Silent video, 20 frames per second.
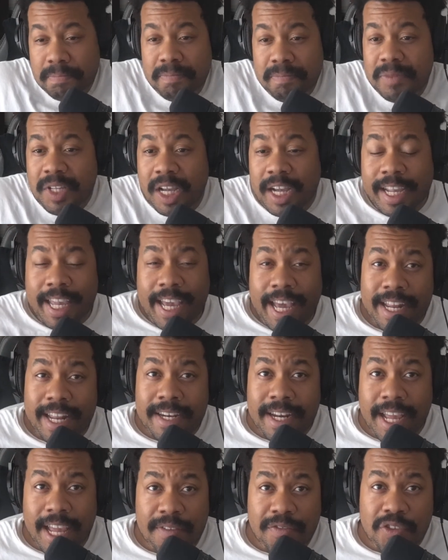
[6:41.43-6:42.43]

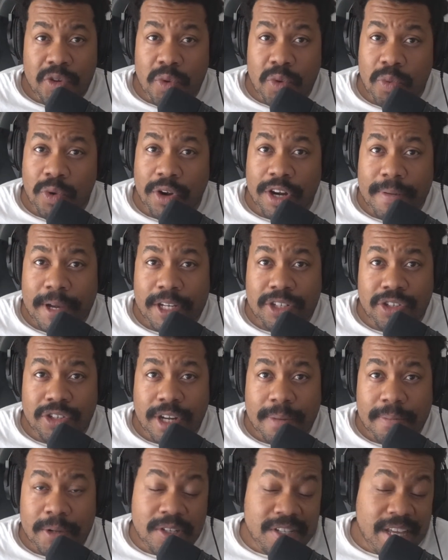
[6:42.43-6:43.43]
again, if you were worried about your
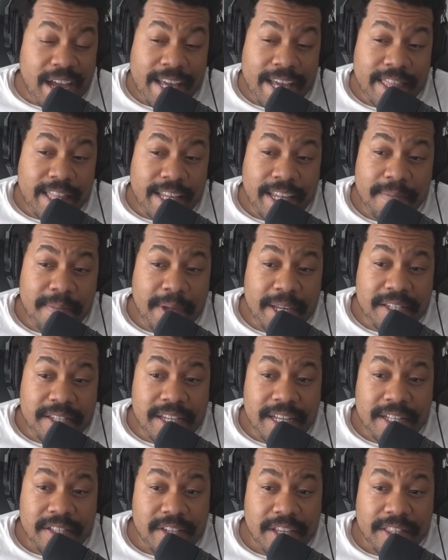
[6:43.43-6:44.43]
numbers, I think it makes
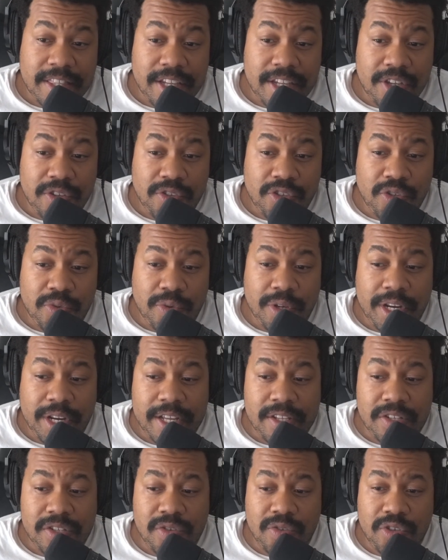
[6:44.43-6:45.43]
sense. I think you do it
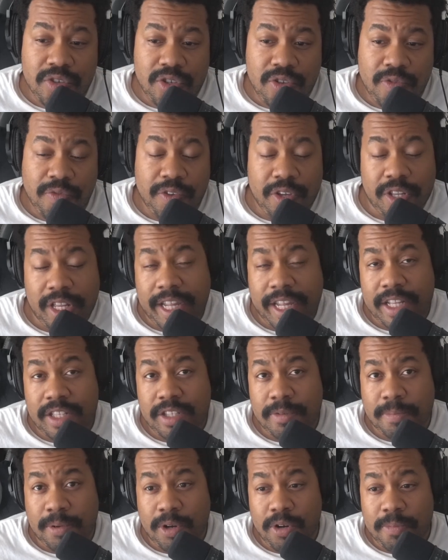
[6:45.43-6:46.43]
as soon as you feel like
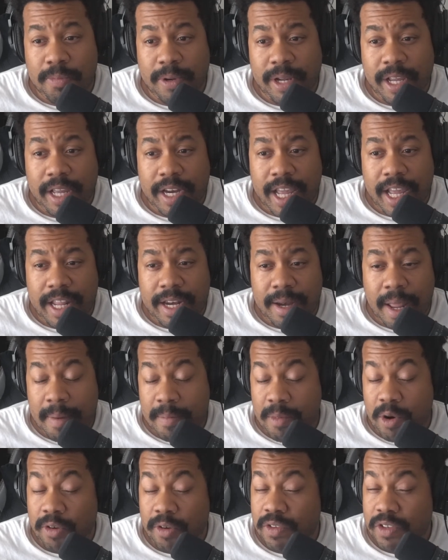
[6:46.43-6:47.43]
it's appropriate, and
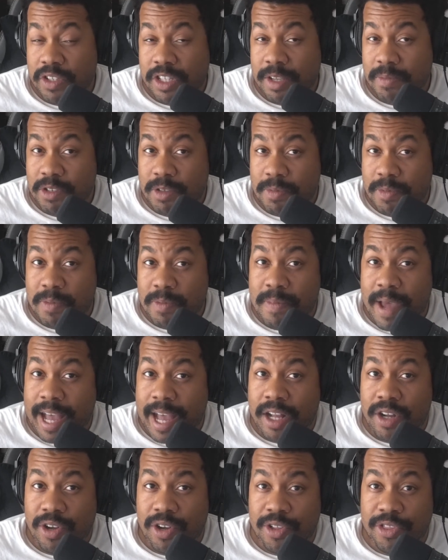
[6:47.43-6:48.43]
Marvel seems to be
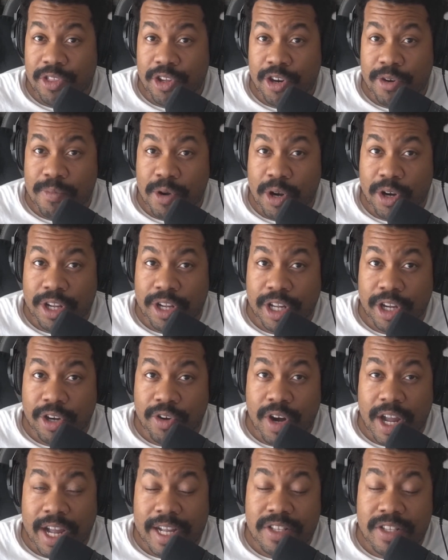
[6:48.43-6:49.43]
back on their marketing
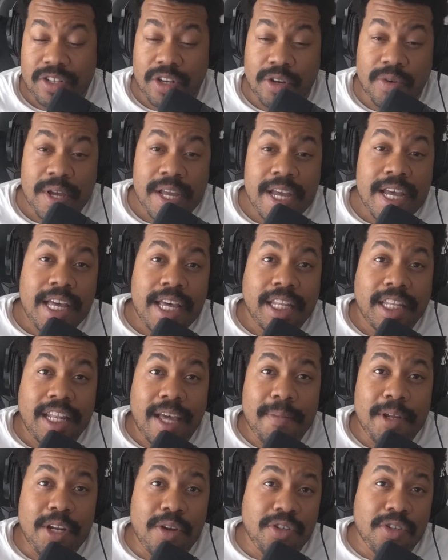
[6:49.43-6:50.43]
grind. So
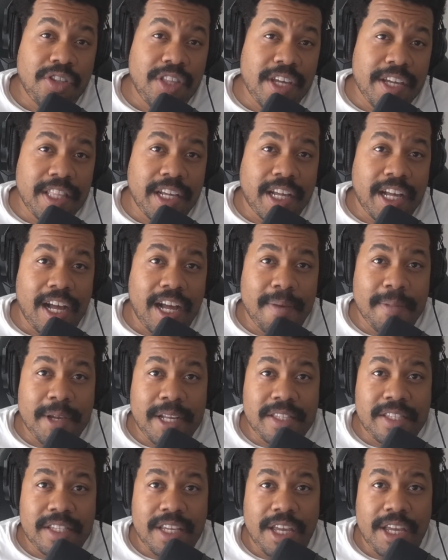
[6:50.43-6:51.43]
let me know what you think in the
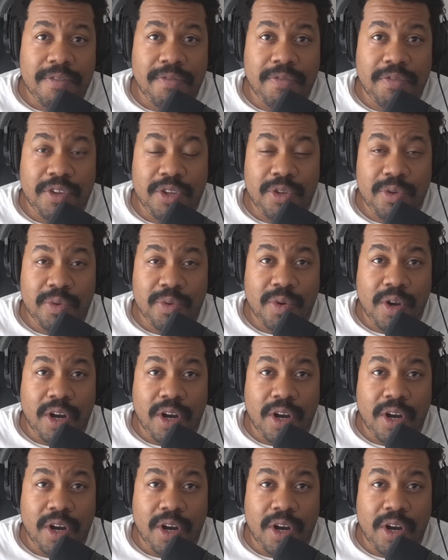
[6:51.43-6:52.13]
comments. If you